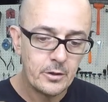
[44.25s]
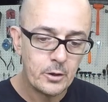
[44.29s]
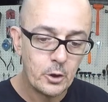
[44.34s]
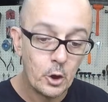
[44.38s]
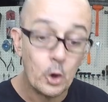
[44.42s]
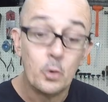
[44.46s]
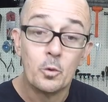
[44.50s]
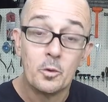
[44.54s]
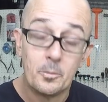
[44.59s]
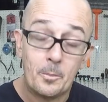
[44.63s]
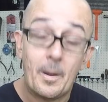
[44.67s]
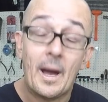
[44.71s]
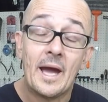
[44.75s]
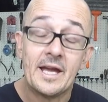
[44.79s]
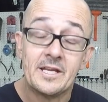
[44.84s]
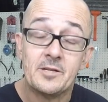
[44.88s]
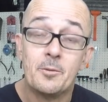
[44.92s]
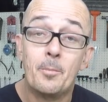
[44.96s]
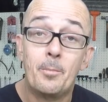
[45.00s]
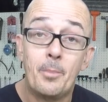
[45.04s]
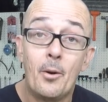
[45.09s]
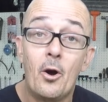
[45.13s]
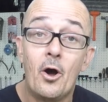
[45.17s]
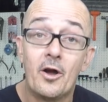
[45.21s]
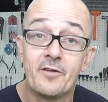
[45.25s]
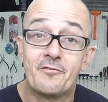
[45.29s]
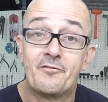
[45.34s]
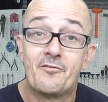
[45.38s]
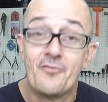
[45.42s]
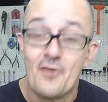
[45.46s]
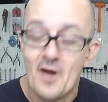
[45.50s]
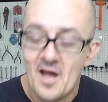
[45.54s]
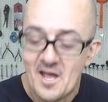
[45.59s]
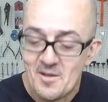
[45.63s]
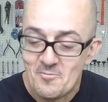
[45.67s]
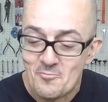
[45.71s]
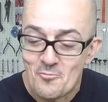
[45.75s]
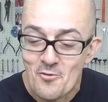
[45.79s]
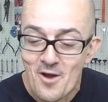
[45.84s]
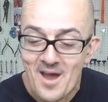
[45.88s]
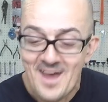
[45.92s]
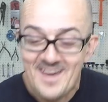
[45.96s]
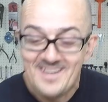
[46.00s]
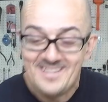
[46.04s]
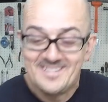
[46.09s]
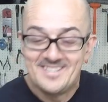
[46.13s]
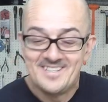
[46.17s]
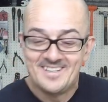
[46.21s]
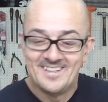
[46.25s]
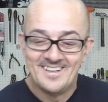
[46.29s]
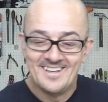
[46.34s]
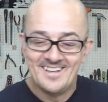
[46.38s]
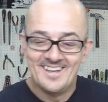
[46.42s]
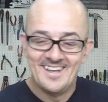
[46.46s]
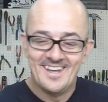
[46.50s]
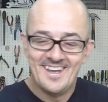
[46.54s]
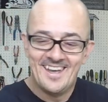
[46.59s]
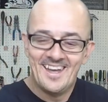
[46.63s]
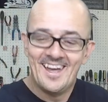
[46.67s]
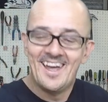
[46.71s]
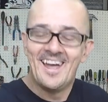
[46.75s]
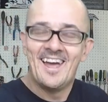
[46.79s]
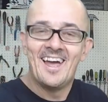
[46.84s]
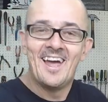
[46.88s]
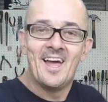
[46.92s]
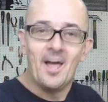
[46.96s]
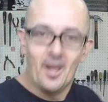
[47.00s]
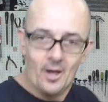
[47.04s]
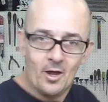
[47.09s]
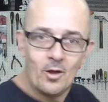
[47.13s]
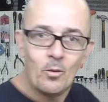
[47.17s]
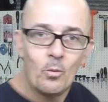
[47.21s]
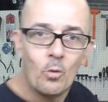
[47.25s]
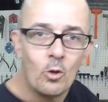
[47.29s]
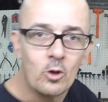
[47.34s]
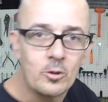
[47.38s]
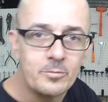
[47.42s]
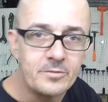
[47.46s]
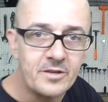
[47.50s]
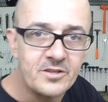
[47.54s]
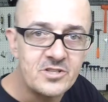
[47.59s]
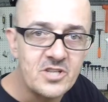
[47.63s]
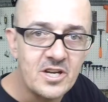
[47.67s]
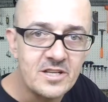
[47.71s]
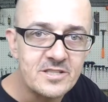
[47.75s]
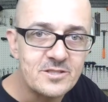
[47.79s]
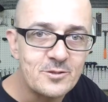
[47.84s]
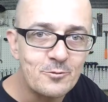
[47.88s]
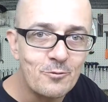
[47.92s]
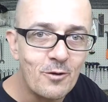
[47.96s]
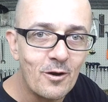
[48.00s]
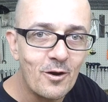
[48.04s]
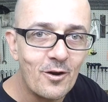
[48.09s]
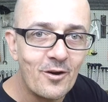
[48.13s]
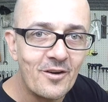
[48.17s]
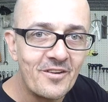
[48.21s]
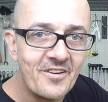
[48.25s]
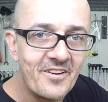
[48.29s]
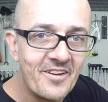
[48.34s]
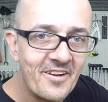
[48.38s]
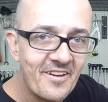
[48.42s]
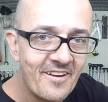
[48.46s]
who would paint a bike frame red. Welcome to Just a Ride.